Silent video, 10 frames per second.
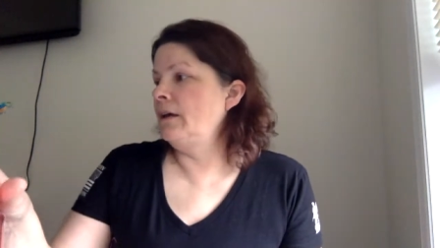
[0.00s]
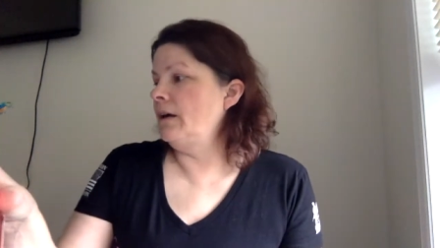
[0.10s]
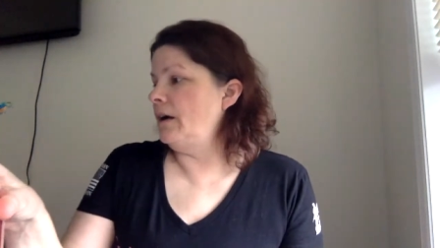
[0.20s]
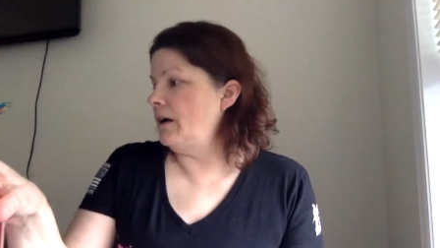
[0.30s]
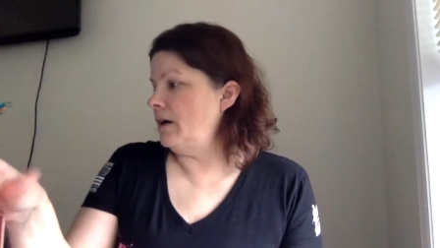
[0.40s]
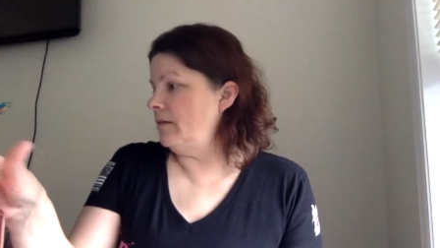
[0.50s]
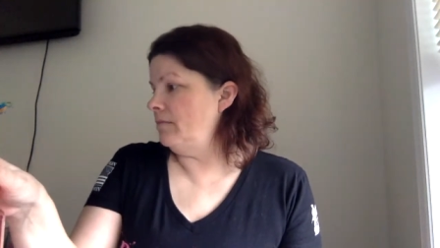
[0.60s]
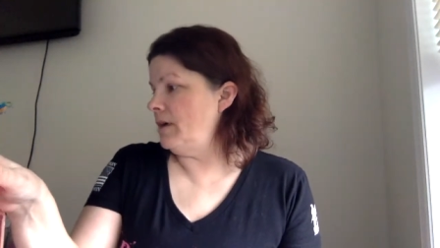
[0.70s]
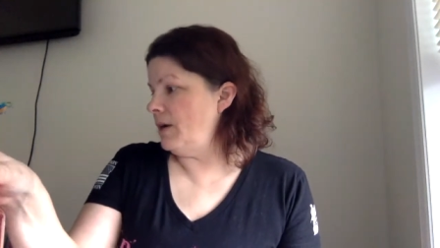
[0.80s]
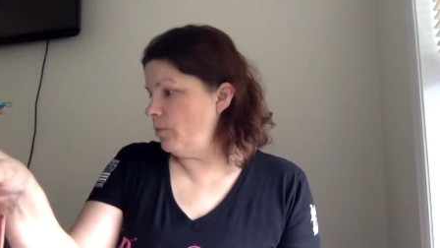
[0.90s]

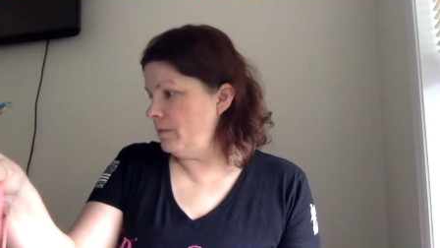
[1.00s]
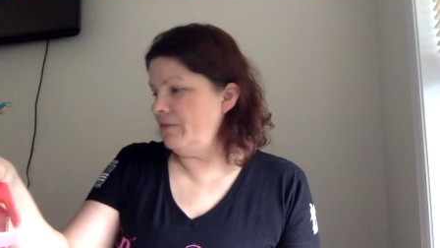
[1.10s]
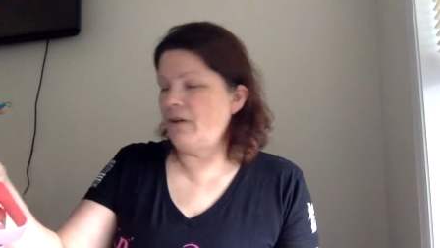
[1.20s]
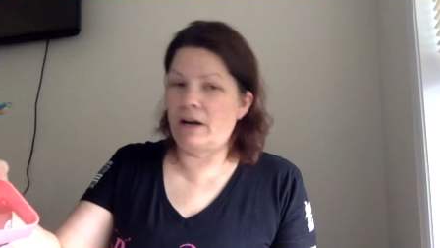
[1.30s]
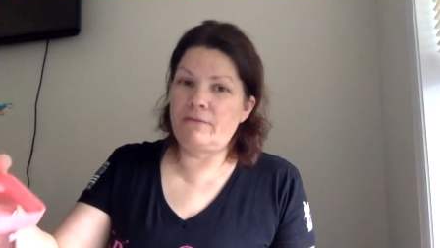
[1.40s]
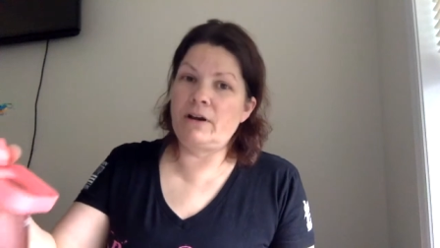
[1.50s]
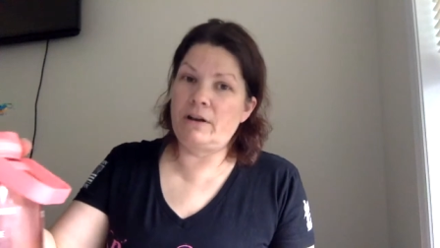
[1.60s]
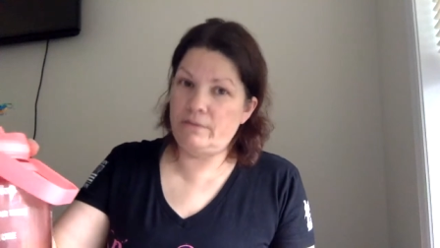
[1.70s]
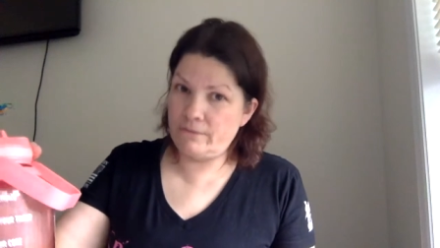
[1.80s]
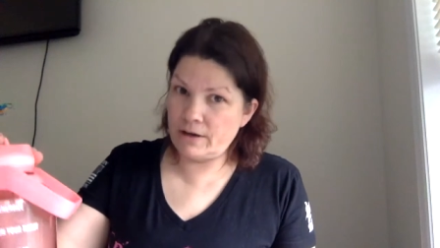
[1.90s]
I will be very, very,
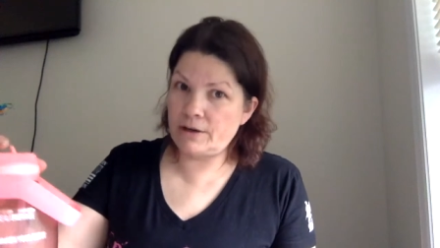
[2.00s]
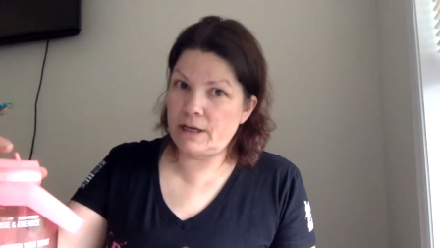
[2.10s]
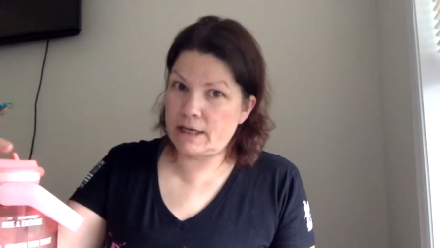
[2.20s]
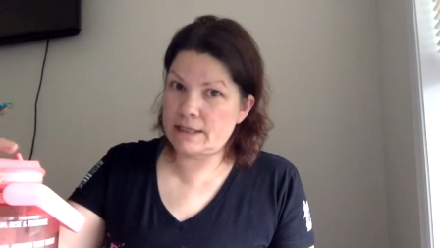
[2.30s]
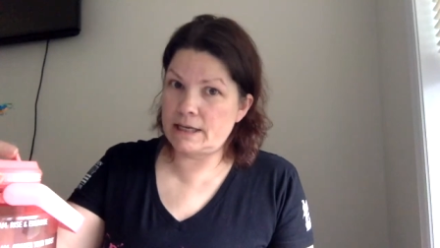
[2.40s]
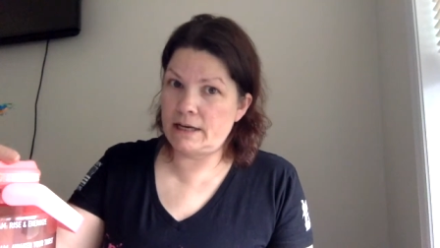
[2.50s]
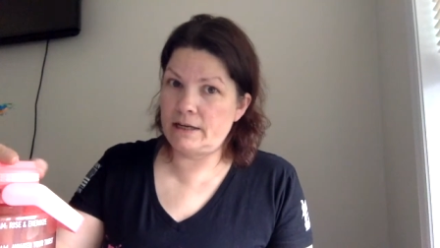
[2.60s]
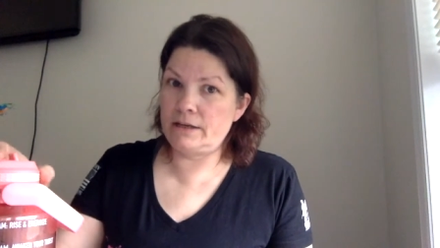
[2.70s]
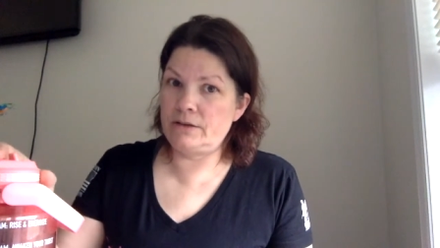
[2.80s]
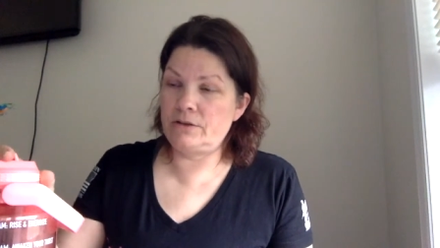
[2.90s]
very excited